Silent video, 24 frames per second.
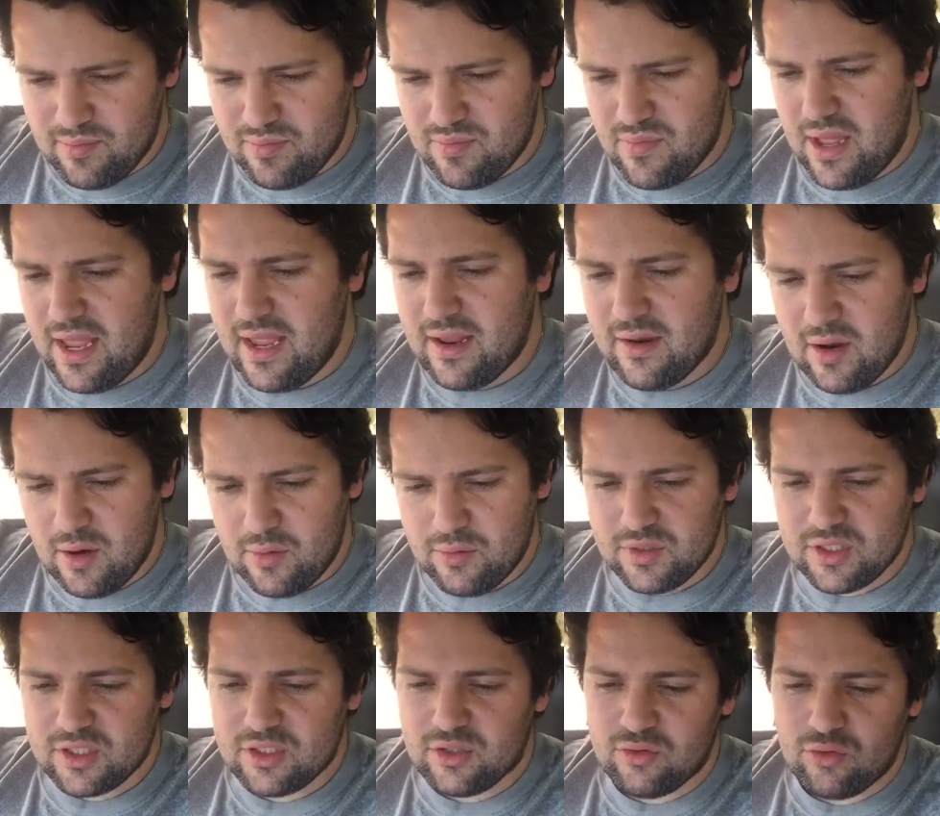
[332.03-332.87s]
it
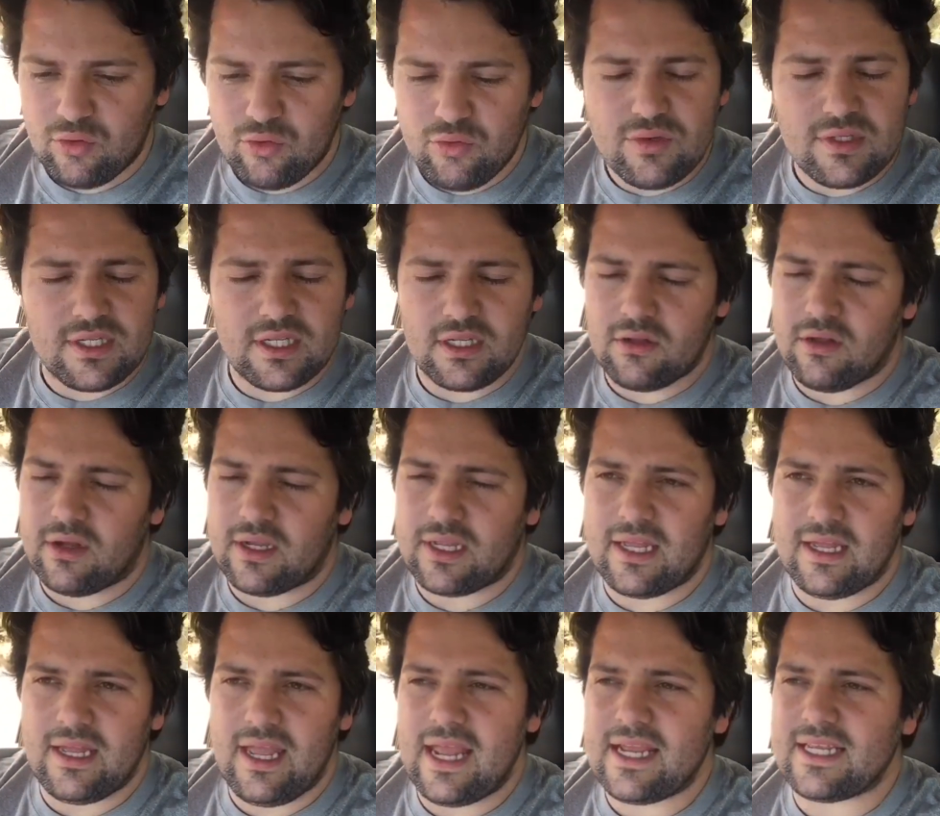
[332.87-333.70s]
was losing
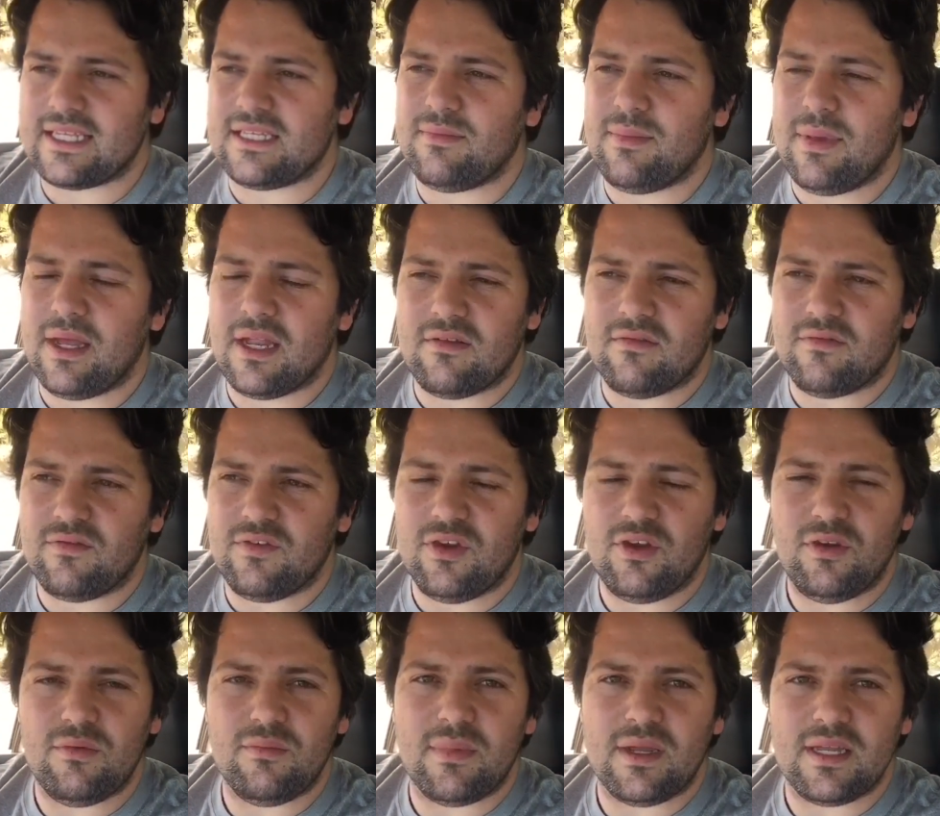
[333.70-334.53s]
like X amount of
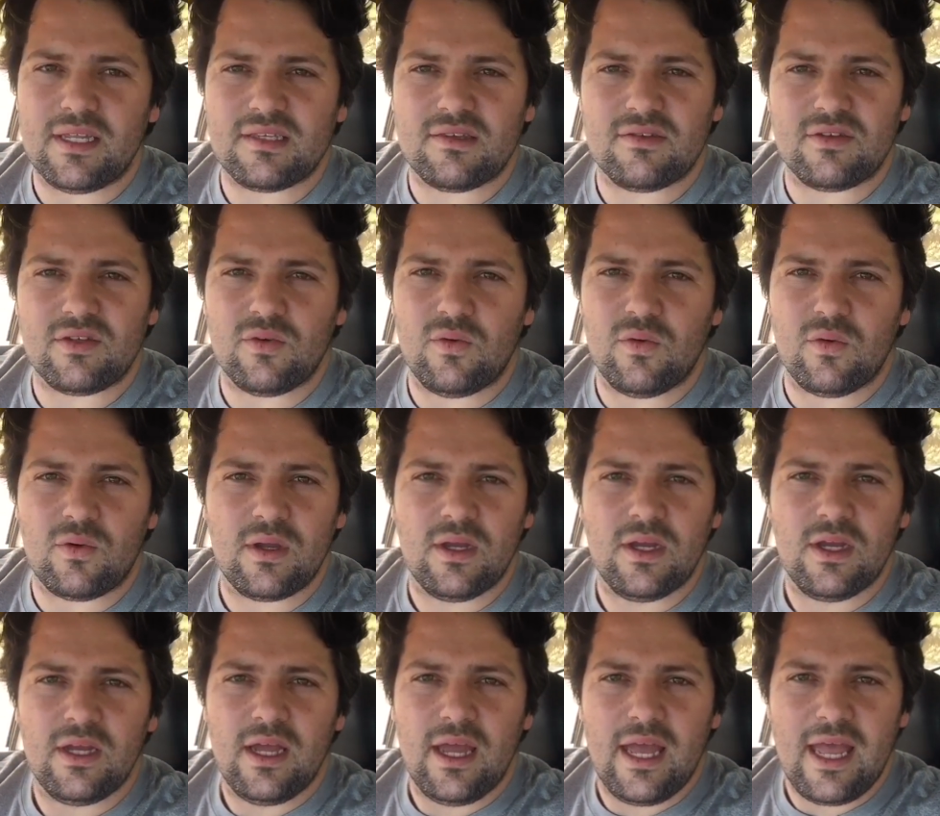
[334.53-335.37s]
Newton meters of torque
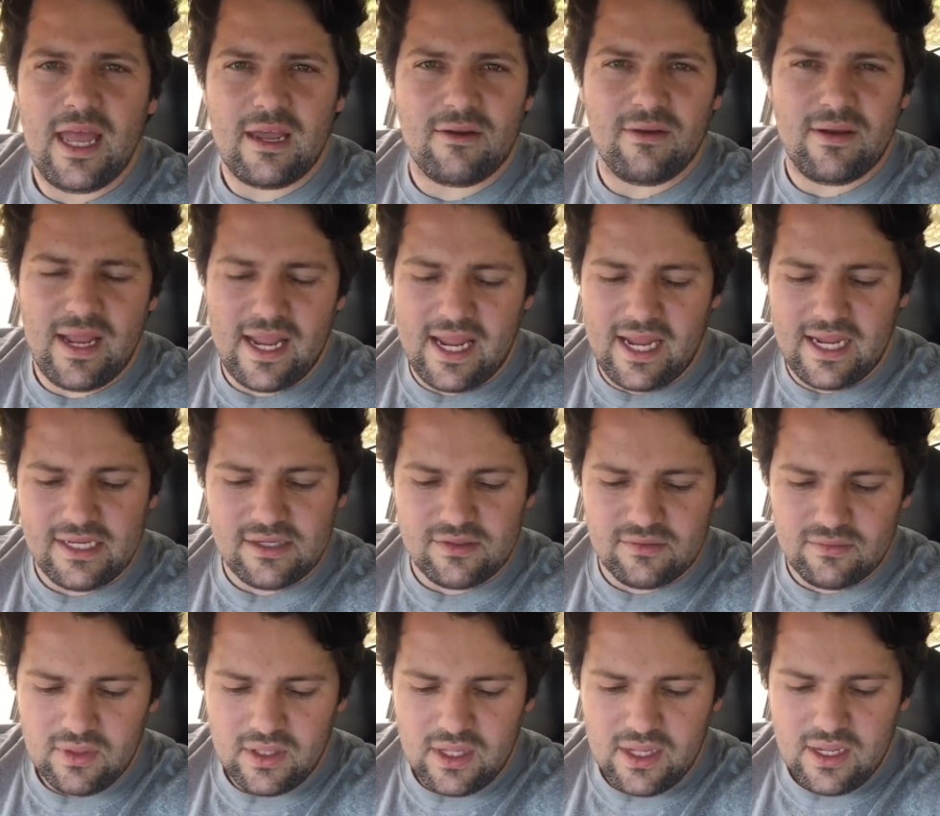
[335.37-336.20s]
it could
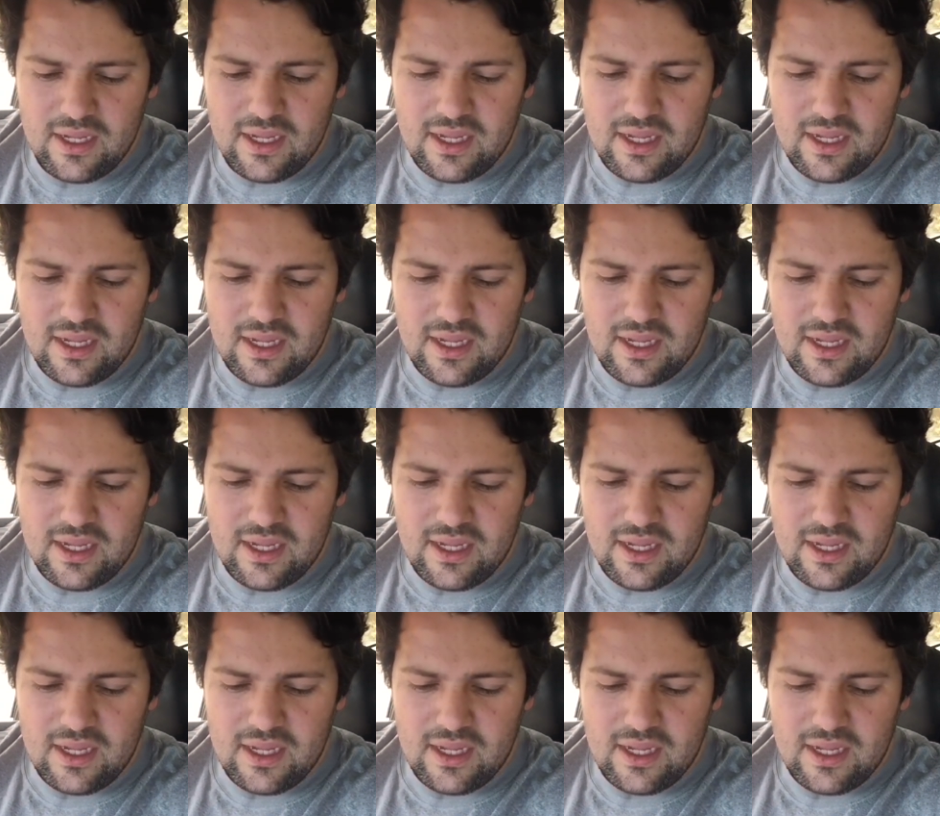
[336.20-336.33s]
handle,